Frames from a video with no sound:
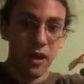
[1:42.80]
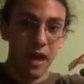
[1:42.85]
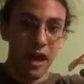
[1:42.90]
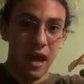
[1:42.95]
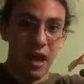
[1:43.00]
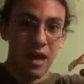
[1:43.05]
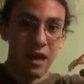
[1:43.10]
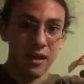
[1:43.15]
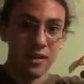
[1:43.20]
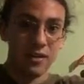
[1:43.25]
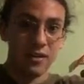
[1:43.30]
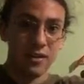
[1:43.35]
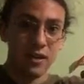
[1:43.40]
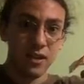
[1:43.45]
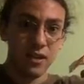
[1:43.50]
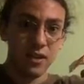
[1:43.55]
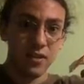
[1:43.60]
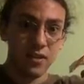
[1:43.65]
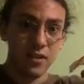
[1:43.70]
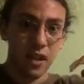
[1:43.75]
And
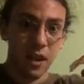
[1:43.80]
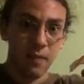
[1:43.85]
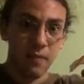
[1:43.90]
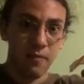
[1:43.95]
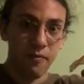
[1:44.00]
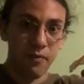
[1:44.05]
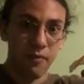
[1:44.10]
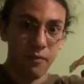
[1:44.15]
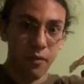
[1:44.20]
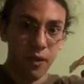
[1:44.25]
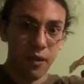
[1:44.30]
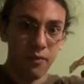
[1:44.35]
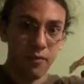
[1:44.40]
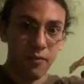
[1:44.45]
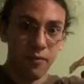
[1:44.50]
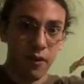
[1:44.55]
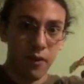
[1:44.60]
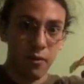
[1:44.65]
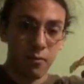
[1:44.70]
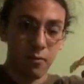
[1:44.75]
the top of the
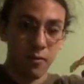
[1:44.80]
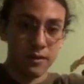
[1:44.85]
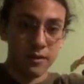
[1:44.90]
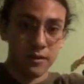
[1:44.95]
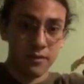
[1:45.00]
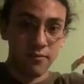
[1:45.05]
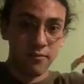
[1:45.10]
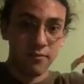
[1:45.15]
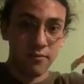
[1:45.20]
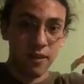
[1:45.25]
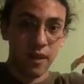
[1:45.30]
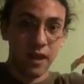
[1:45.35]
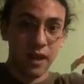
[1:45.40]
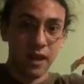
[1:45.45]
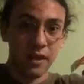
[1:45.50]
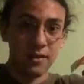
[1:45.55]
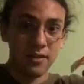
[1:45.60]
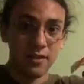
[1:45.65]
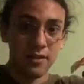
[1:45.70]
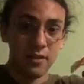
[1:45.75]
waterfall wasn't
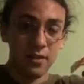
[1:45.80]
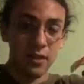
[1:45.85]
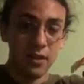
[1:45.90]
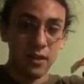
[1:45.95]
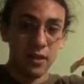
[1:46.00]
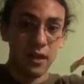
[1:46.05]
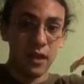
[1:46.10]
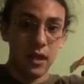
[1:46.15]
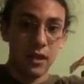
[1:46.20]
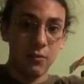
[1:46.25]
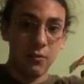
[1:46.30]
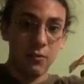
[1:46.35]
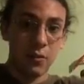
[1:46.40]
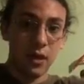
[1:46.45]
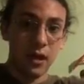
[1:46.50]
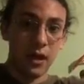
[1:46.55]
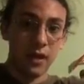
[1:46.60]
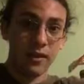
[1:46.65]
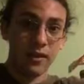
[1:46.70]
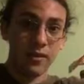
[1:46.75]
flat, it
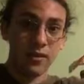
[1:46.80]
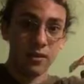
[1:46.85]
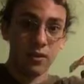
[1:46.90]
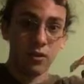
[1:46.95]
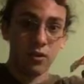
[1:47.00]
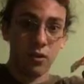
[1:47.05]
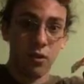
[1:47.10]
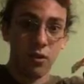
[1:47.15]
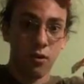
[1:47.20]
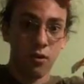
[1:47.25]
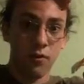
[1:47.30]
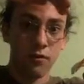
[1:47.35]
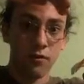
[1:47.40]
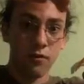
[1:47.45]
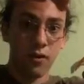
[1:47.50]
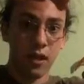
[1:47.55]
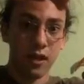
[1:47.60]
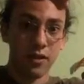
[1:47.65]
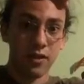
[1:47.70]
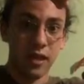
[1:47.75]
went curved
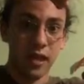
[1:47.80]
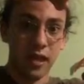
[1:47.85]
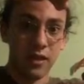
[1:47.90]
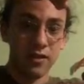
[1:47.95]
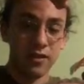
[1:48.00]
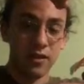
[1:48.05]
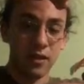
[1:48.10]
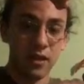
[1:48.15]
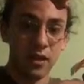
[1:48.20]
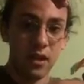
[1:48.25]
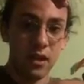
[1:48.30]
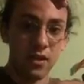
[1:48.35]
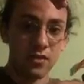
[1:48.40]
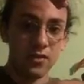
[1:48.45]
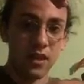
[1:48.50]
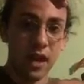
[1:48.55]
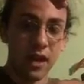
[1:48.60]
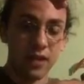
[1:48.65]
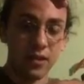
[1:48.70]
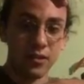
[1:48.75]
like that.
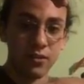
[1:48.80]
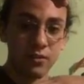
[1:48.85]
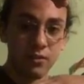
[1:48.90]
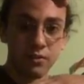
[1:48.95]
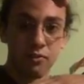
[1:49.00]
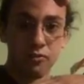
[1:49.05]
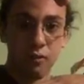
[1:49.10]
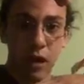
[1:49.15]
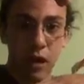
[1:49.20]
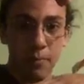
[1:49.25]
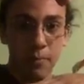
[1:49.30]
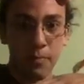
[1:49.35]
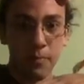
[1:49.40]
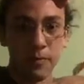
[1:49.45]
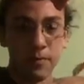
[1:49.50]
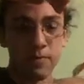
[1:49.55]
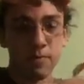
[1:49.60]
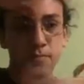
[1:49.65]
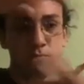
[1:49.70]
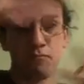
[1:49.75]
So the actual drop
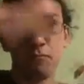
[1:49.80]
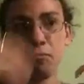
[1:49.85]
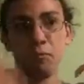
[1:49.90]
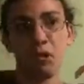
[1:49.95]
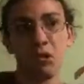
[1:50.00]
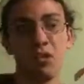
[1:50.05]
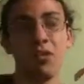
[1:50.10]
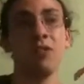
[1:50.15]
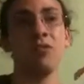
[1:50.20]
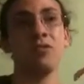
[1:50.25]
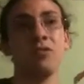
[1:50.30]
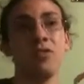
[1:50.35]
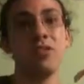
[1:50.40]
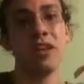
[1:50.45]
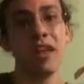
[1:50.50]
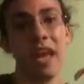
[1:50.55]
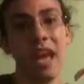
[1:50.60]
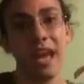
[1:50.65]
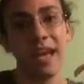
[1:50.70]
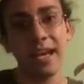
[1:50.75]
was closer
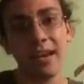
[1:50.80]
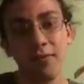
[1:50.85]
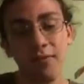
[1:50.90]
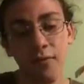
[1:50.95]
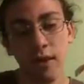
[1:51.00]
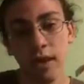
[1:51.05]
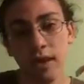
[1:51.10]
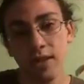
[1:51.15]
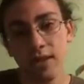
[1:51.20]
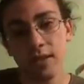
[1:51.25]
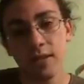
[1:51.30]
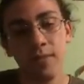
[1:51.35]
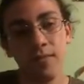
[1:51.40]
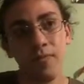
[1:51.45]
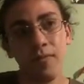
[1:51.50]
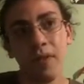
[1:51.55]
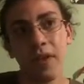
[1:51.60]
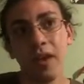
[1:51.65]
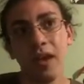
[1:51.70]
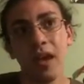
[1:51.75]
to 8 feet.
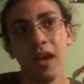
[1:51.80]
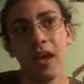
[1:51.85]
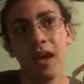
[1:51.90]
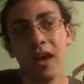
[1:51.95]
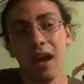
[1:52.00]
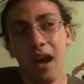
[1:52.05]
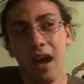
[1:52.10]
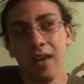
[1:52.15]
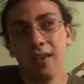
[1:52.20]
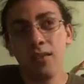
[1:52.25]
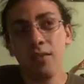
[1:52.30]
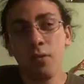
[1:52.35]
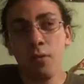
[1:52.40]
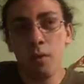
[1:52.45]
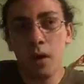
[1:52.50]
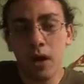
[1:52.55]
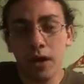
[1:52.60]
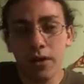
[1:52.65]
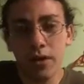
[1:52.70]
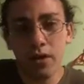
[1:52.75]
And the
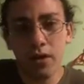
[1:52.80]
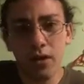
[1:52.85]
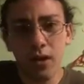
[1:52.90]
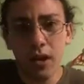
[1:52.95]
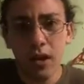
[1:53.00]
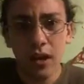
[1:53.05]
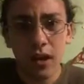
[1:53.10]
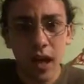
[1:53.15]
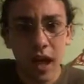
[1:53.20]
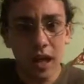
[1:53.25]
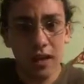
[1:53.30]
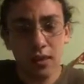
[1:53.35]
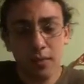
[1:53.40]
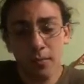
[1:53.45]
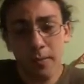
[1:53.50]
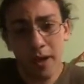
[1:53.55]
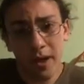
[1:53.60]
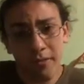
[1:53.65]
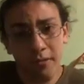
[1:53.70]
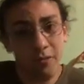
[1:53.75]
water at the
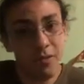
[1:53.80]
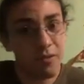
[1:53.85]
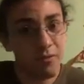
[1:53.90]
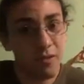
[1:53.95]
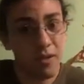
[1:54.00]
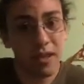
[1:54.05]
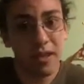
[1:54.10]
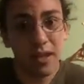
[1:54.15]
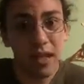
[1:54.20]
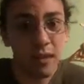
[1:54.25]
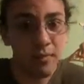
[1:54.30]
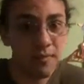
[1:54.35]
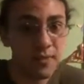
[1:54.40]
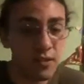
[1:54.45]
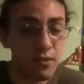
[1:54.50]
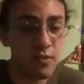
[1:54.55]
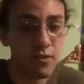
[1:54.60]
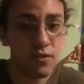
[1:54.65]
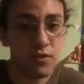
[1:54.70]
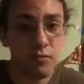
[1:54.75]
bottom was really deep,
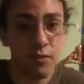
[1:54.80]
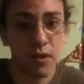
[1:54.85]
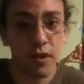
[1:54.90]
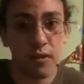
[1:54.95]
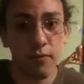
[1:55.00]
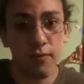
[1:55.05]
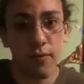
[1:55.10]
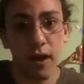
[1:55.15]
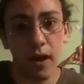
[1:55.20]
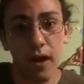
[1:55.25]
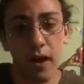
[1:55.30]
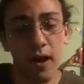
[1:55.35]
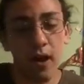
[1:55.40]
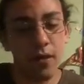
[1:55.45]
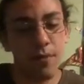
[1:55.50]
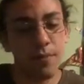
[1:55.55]
so it was really fine.